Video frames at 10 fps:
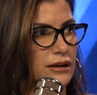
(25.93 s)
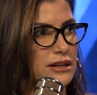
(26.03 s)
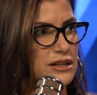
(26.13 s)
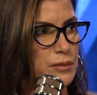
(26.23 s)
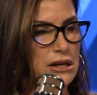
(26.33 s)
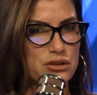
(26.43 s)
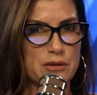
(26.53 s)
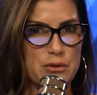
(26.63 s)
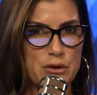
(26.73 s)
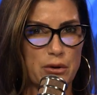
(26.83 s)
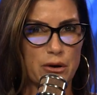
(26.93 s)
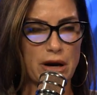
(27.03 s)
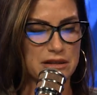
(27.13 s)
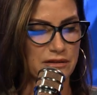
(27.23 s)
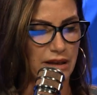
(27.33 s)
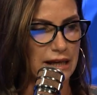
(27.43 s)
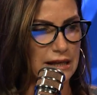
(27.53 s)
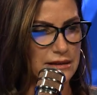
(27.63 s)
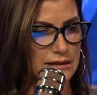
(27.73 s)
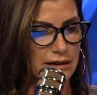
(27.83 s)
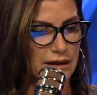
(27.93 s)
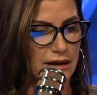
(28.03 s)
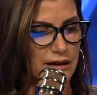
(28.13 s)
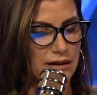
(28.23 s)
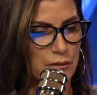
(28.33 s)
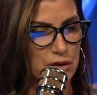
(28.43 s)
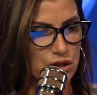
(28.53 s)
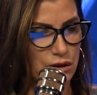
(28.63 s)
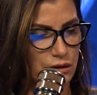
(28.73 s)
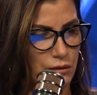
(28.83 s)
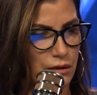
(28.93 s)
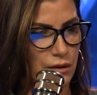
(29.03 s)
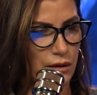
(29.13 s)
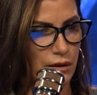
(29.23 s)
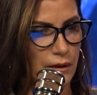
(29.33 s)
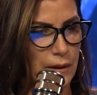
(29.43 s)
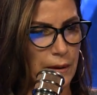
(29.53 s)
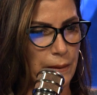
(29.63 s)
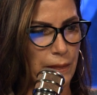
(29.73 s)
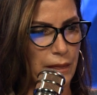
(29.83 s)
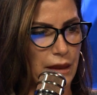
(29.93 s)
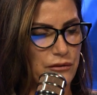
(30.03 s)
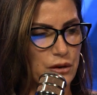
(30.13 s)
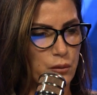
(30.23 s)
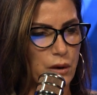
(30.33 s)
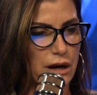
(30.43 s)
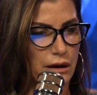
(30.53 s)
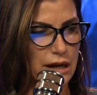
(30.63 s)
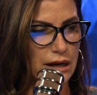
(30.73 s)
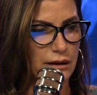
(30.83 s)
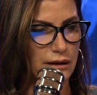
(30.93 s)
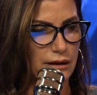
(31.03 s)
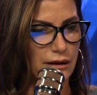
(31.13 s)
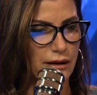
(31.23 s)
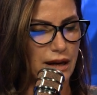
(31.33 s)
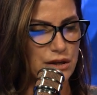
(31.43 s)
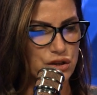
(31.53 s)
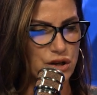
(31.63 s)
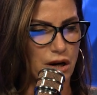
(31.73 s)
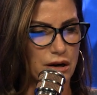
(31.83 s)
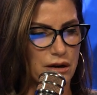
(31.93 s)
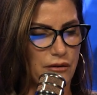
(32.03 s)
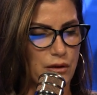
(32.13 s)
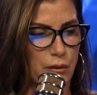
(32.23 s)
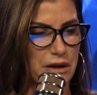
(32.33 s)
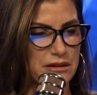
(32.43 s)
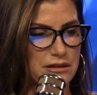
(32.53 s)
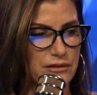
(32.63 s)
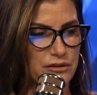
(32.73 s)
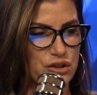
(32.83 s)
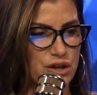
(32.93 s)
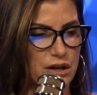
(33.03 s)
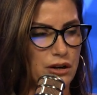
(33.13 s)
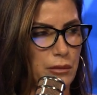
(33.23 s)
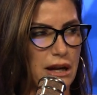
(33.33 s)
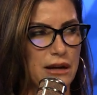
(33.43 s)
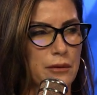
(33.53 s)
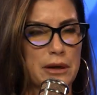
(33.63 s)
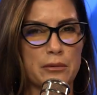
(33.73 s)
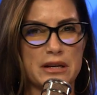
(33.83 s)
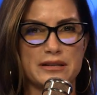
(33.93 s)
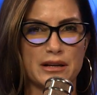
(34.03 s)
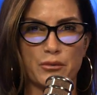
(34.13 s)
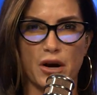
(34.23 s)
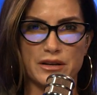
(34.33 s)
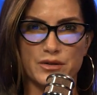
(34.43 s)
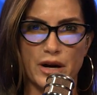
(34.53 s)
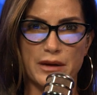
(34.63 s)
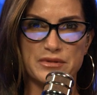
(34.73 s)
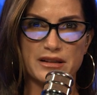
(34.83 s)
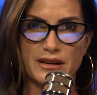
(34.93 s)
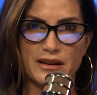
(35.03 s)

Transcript: especially you progressive ladies. Number two, if you're wearing a shirt, if you're wearing a sleeveless shirt, nobody ain't nobody want to see your bra straps.